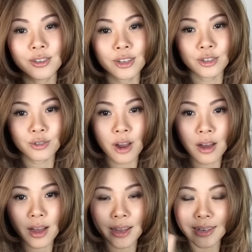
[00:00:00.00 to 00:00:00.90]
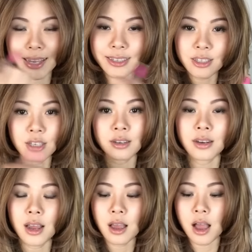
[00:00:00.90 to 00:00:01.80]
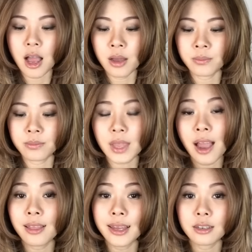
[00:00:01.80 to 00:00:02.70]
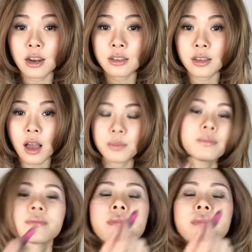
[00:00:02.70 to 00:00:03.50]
you can draw a nicer eyeliner on top.